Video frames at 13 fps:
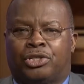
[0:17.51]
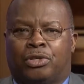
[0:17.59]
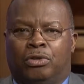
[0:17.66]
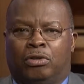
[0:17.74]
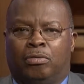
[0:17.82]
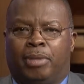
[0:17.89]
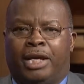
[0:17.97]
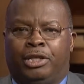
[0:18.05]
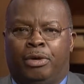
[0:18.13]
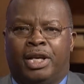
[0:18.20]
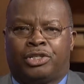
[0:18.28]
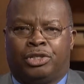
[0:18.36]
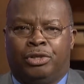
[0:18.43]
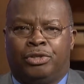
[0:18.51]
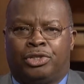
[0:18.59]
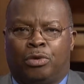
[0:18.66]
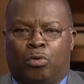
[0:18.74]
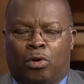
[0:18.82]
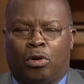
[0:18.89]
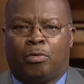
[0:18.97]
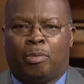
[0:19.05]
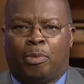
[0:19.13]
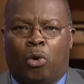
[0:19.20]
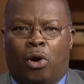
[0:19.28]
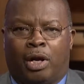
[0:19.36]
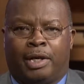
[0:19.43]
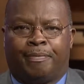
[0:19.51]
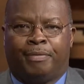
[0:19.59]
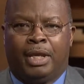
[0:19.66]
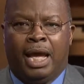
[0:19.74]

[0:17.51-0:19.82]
school by U.S. News & World Report.